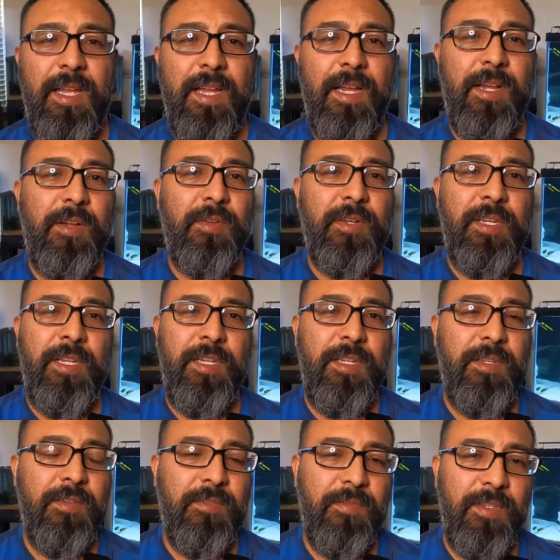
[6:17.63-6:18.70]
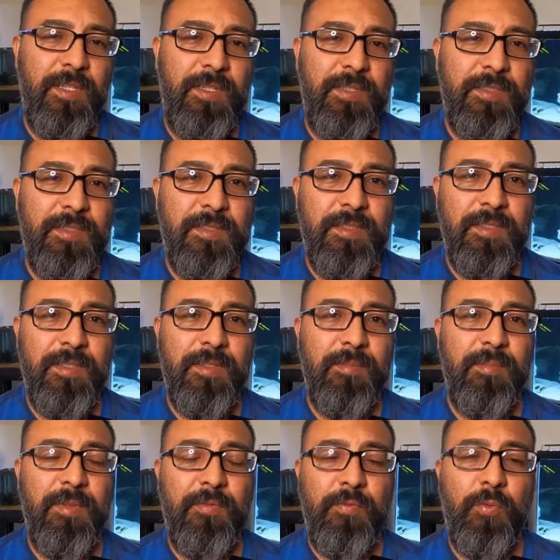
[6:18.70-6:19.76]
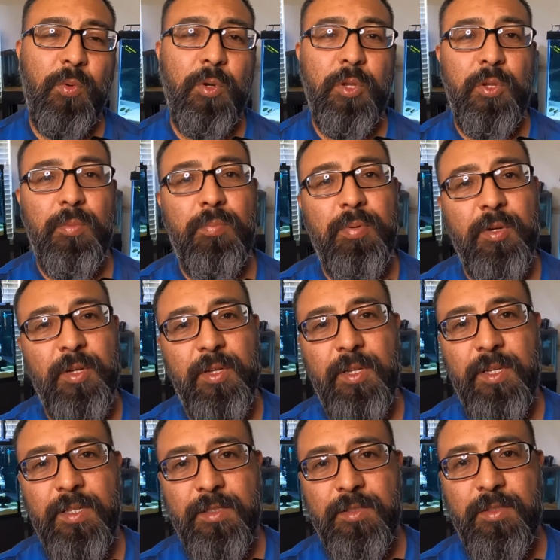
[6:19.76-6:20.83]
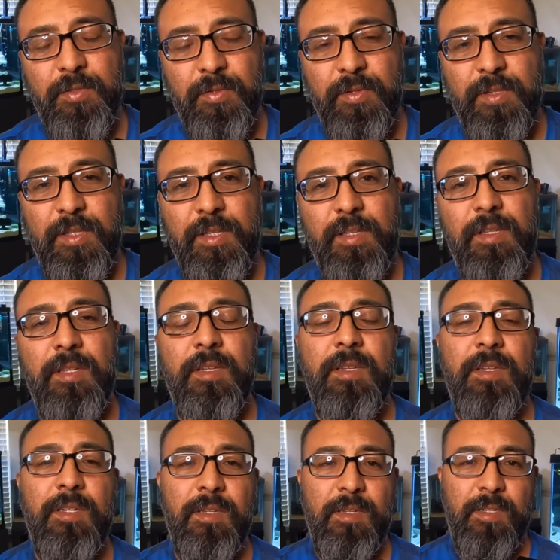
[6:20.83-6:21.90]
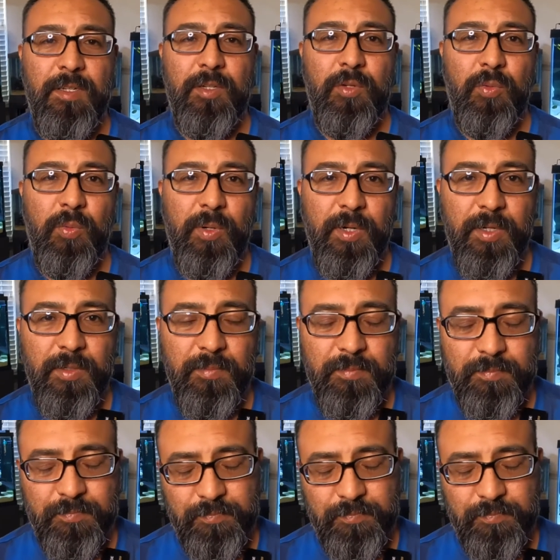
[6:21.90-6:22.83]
out any of these before you put into the aquarium.